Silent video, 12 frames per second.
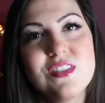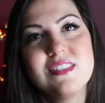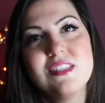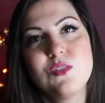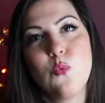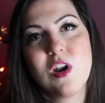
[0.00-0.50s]

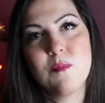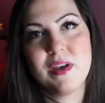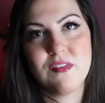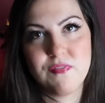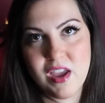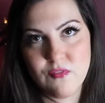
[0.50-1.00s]
this is one of
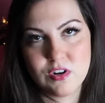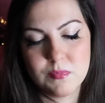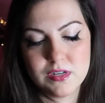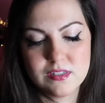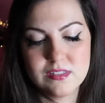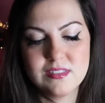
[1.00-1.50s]
my favorite
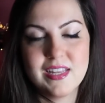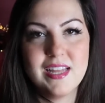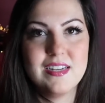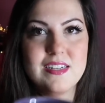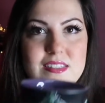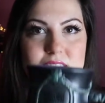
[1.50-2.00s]
mugs, and
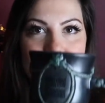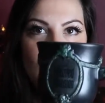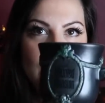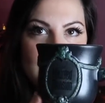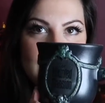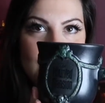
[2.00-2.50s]
it is the
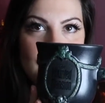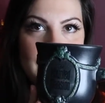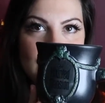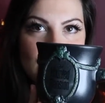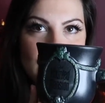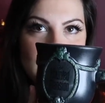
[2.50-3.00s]
Haunted
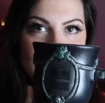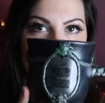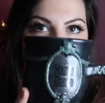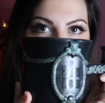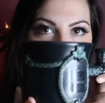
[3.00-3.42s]
Mansion.